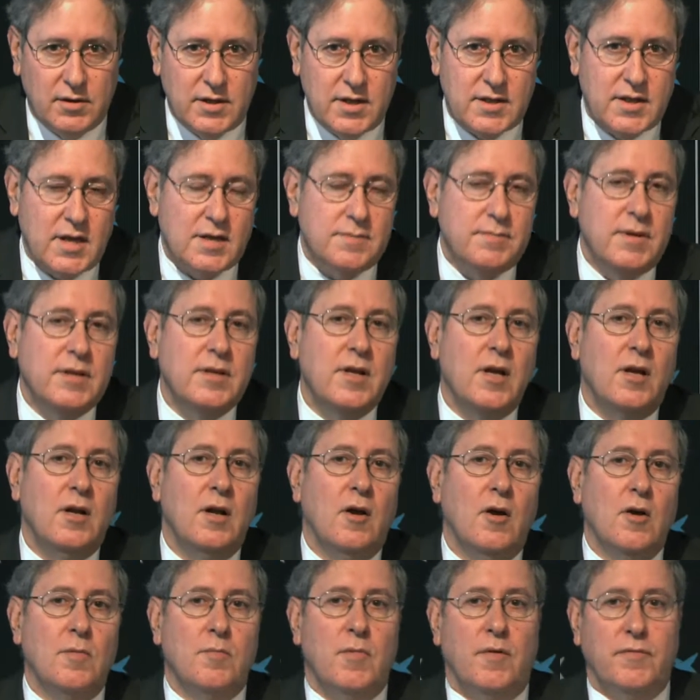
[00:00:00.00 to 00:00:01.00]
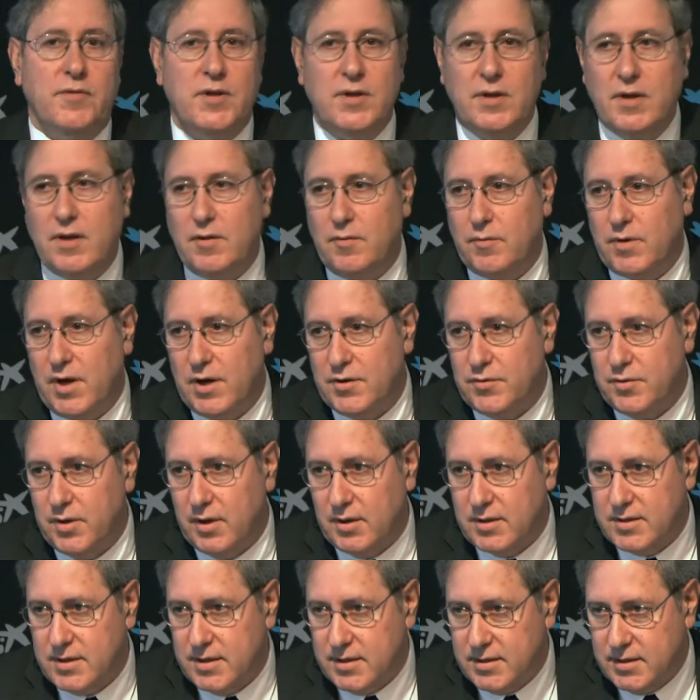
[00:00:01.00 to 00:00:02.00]
This has been the norm of the
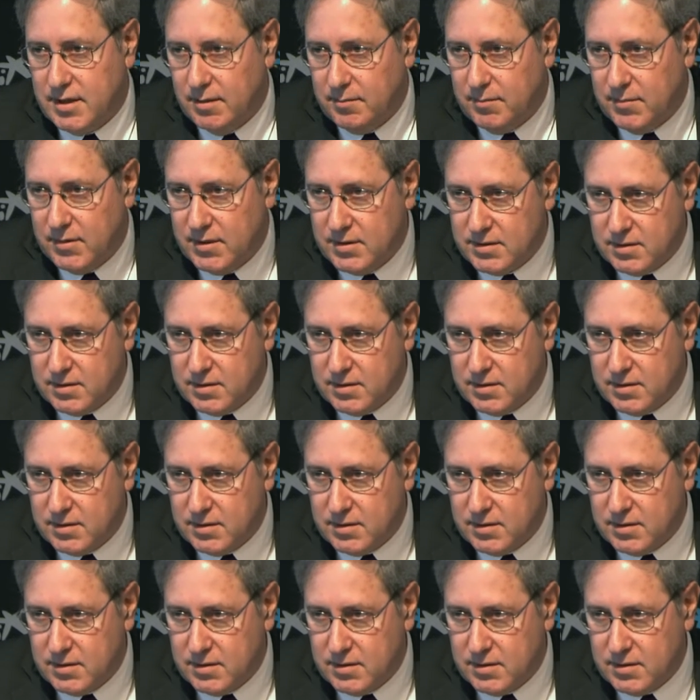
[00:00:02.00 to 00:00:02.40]
educational system.